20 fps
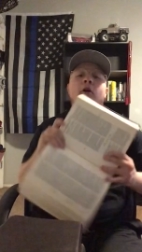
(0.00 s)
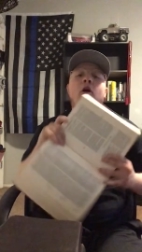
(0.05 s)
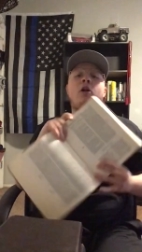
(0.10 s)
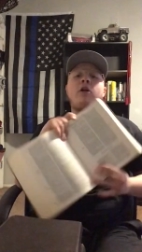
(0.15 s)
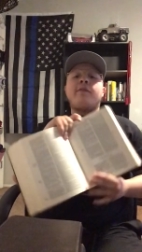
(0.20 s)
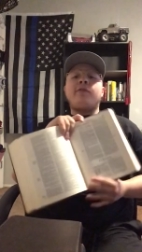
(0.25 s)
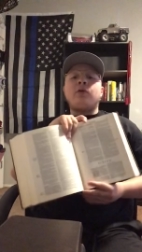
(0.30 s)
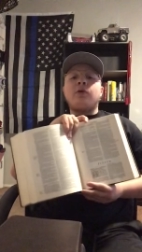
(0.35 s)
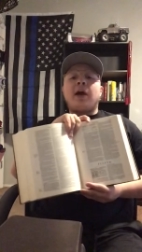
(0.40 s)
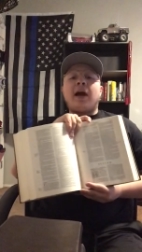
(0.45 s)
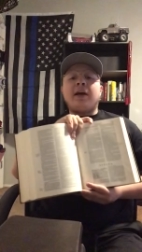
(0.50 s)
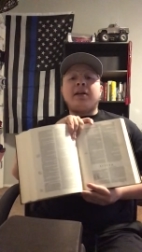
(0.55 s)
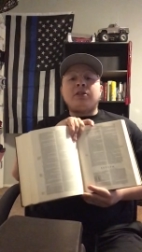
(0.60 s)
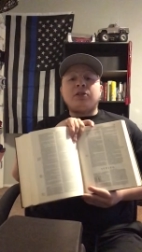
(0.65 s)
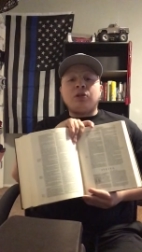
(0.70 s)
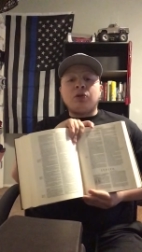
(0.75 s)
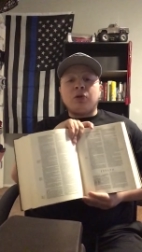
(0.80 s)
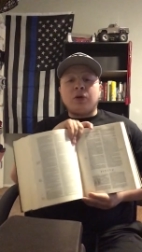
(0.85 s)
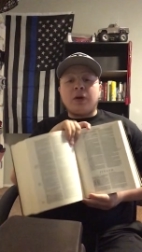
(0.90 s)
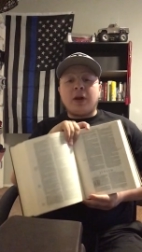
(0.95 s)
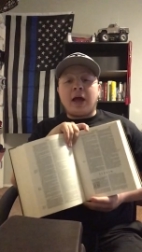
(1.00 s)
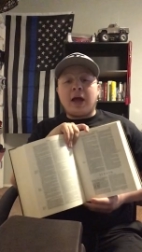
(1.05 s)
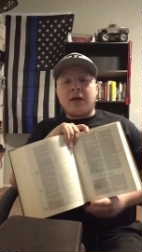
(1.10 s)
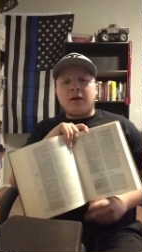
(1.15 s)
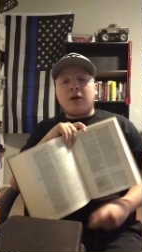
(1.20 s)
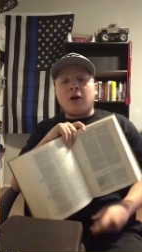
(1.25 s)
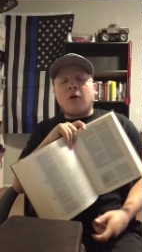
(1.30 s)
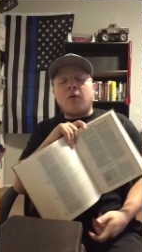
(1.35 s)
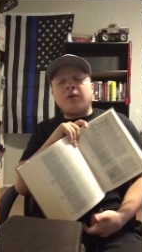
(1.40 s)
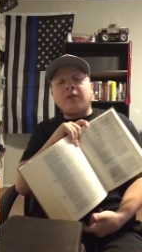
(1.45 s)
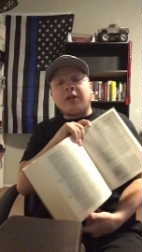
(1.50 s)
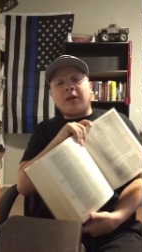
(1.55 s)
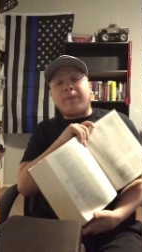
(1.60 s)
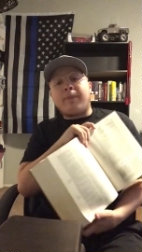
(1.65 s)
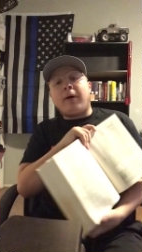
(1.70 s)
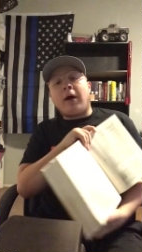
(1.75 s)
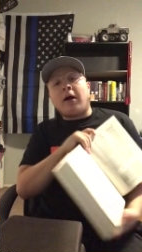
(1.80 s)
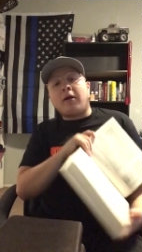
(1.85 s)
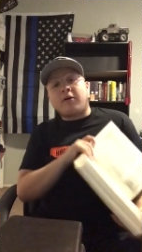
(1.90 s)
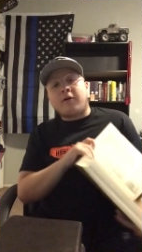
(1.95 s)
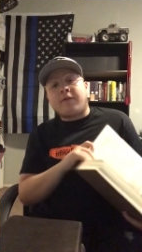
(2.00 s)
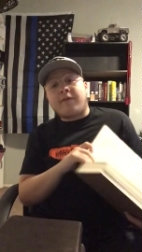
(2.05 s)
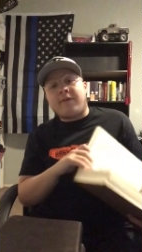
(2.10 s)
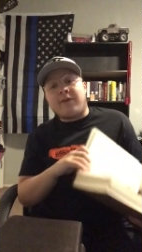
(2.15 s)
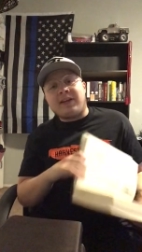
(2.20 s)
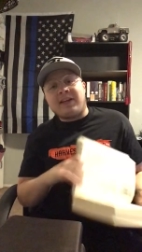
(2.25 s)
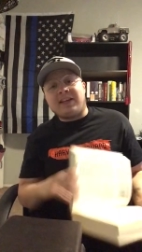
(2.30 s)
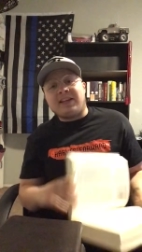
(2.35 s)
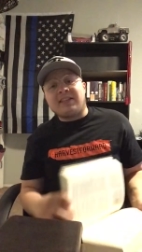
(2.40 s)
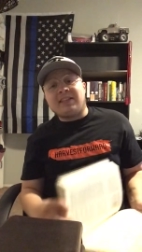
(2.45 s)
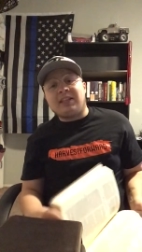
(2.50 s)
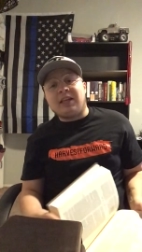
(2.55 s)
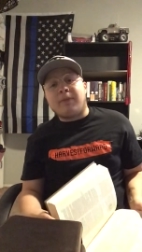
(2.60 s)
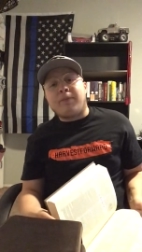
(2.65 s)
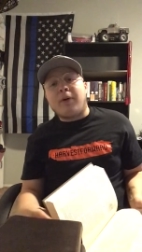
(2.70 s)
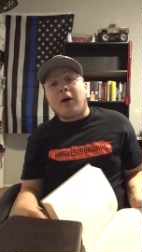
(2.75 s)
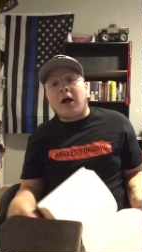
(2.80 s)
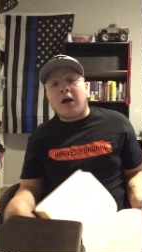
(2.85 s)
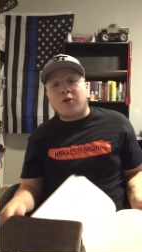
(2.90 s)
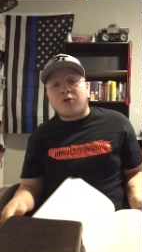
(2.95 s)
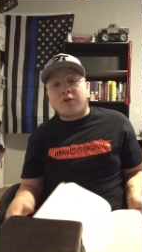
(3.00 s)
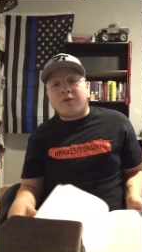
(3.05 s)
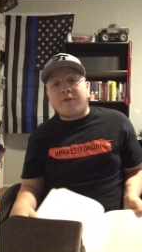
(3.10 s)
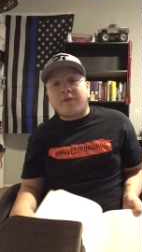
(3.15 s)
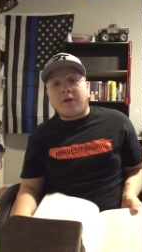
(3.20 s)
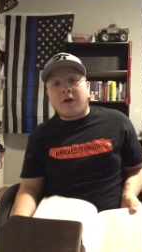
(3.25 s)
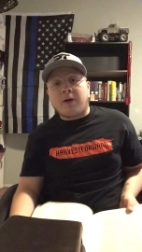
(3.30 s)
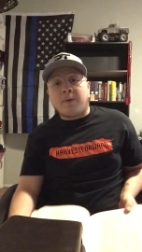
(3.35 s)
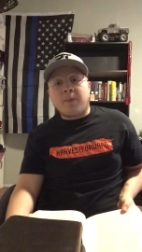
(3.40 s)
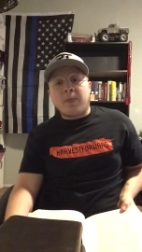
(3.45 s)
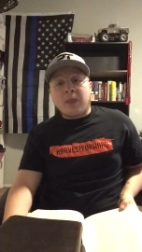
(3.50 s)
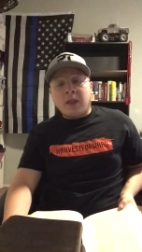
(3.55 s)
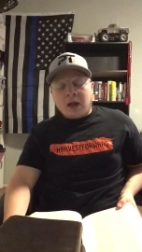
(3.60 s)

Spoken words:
all of you guys who do not know what the Apocrypha is, the Apocrypha